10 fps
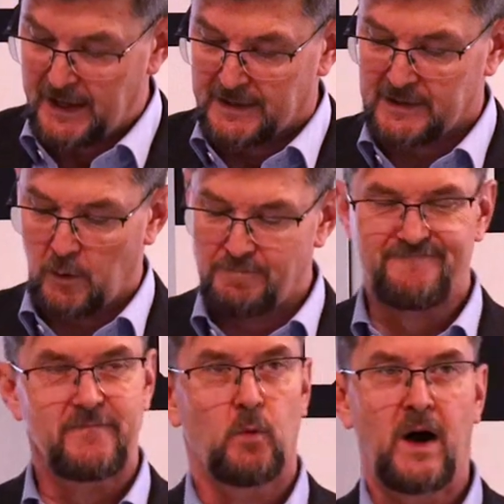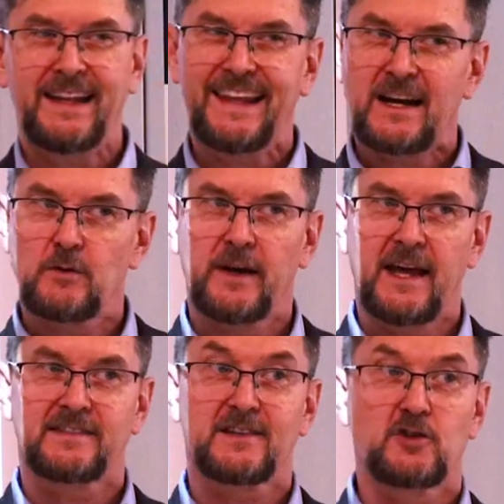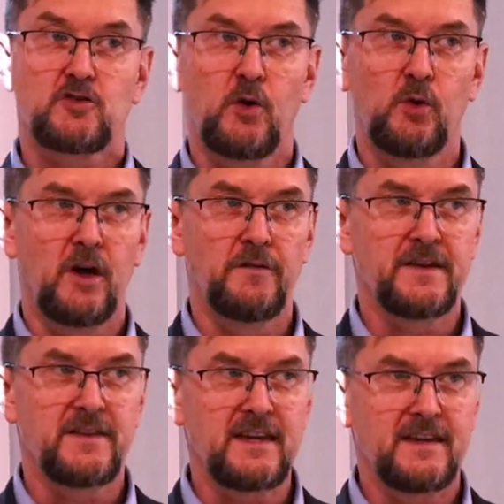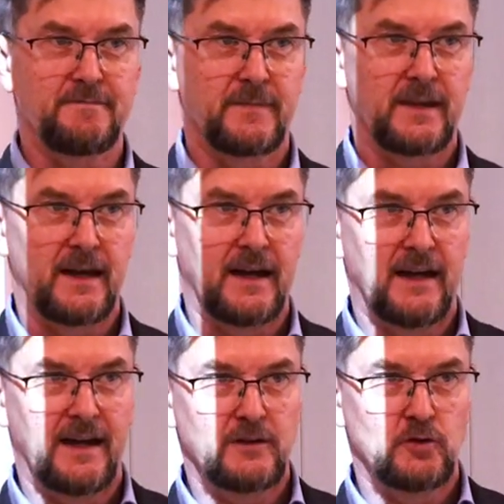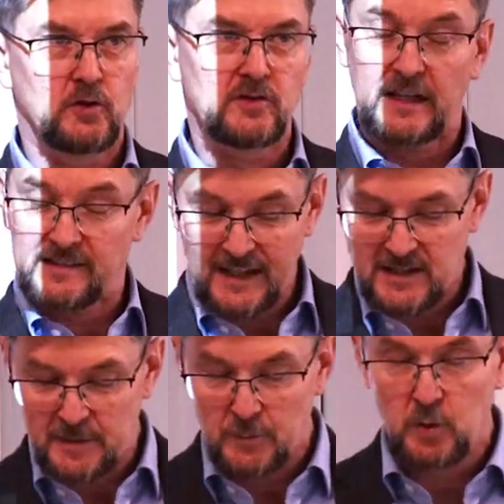So while Erdogan has control over the Yüksek Seçim